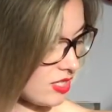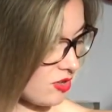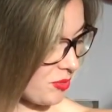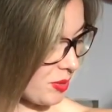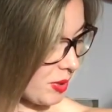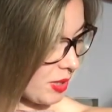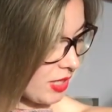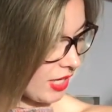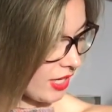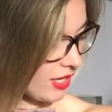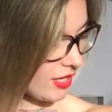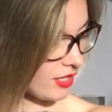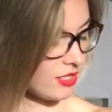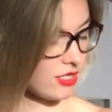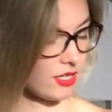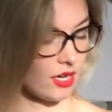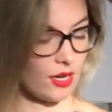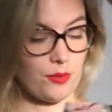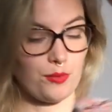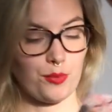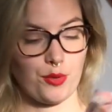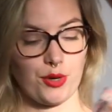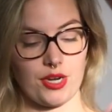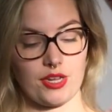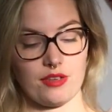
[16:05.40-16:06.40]
have been getting
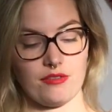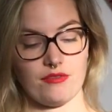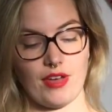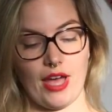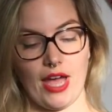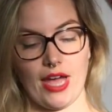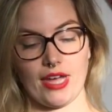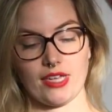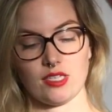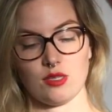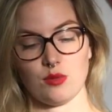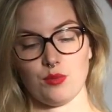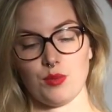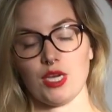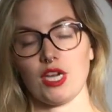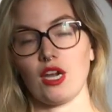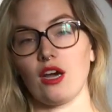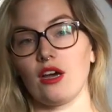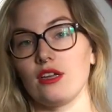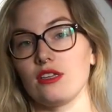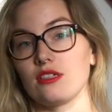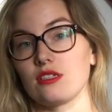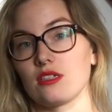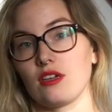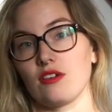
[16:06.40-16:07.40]
done pretty fast
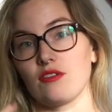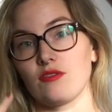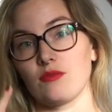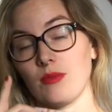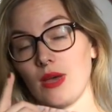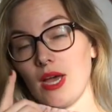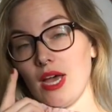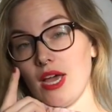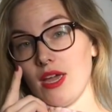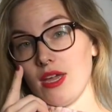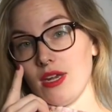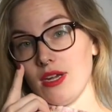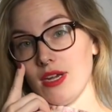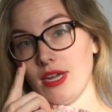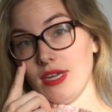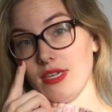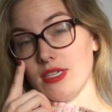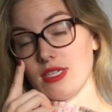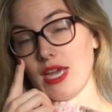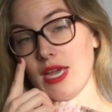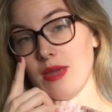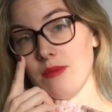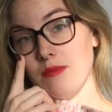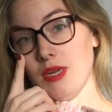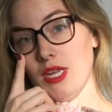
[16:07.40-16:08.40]
because of my
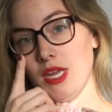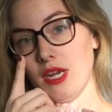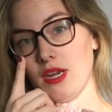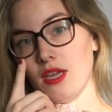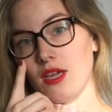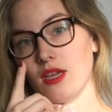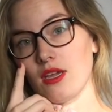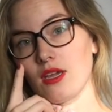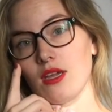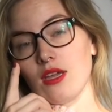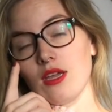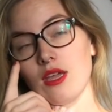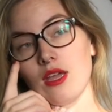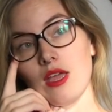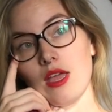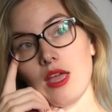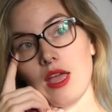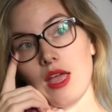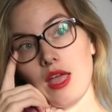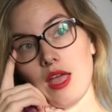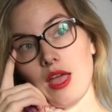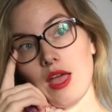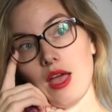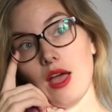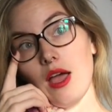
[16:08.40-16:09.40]
nighttime knitting.
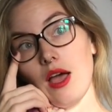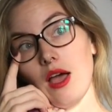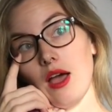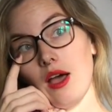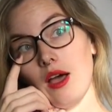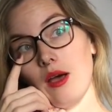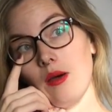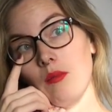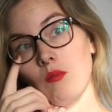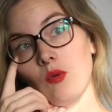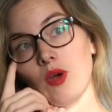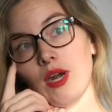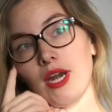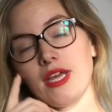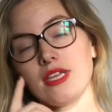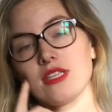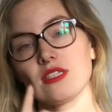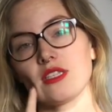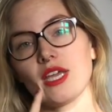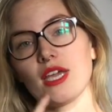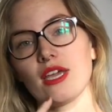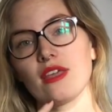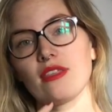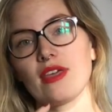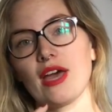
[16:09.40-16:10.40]
When I
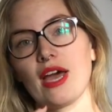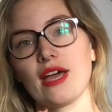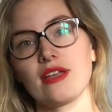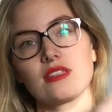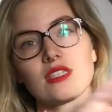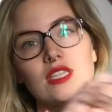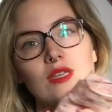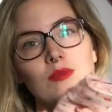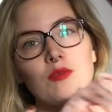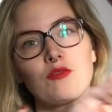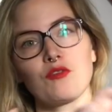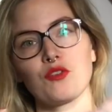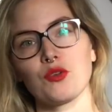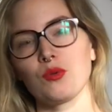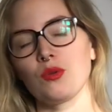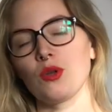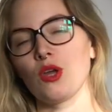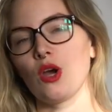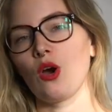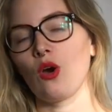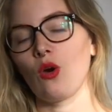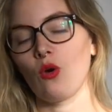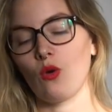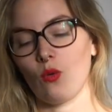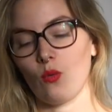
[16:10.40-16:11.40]
say that, some of you
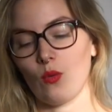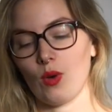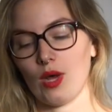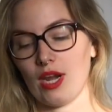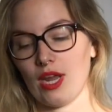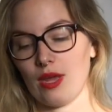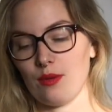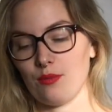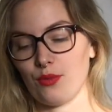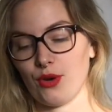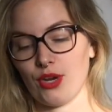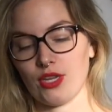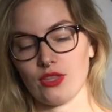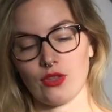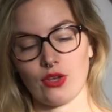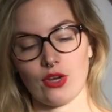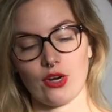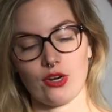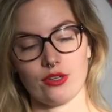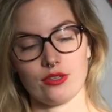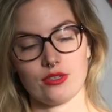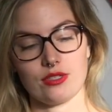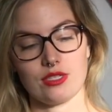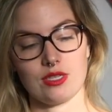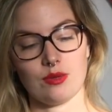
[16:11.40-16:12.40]
know, when I bring the
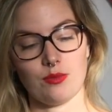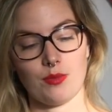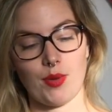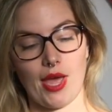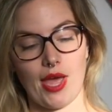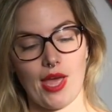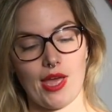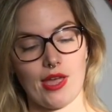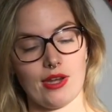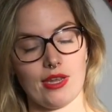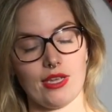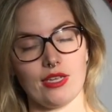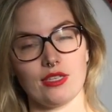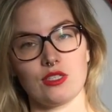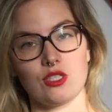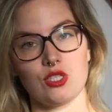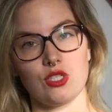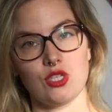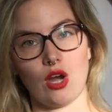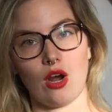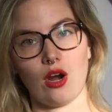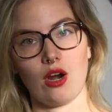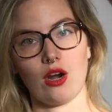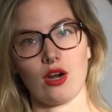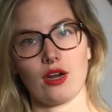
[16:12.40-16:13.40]
girls to bed, it's
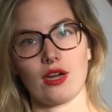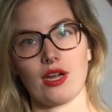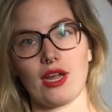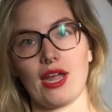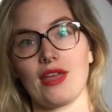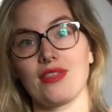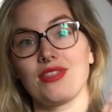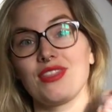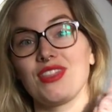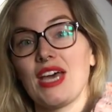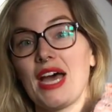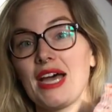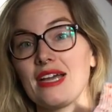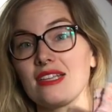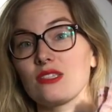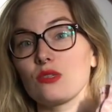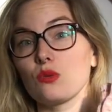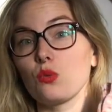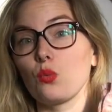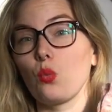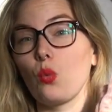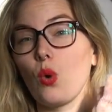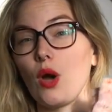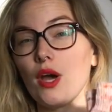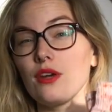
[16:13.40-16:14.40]
dark. And that's
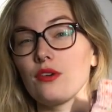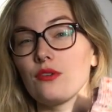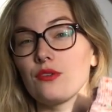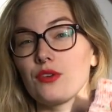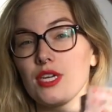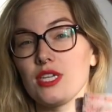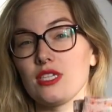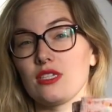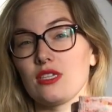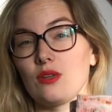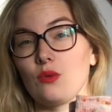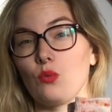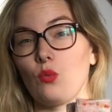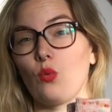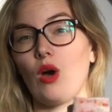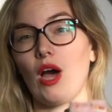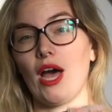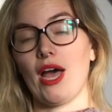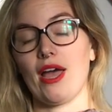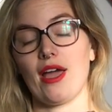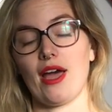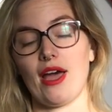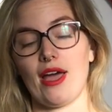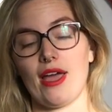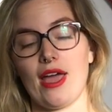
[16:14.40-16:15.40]
one reason
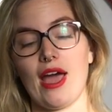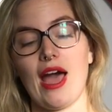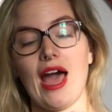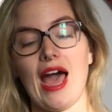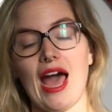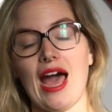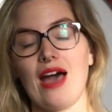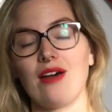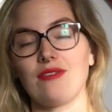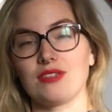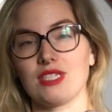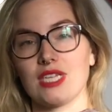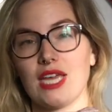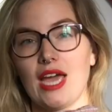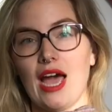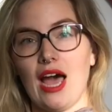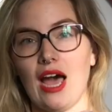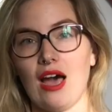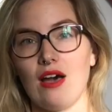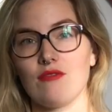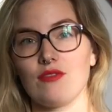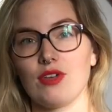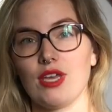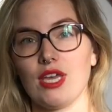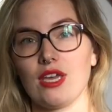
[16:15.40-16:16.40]
why I have to
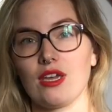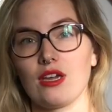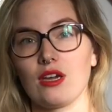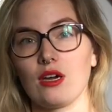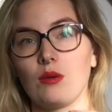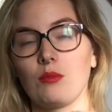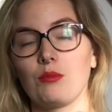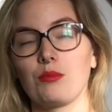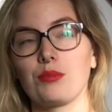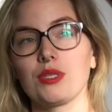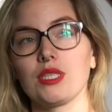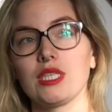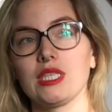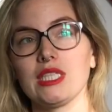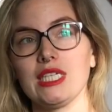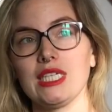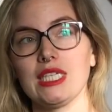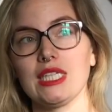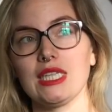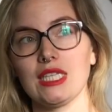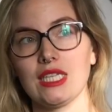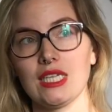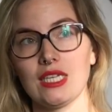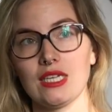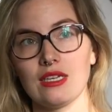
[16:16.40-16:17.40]
have a
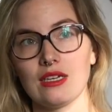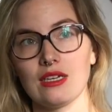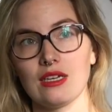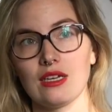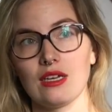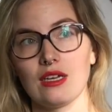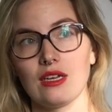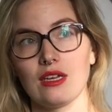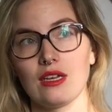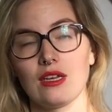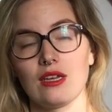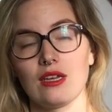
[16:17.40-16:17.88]
completely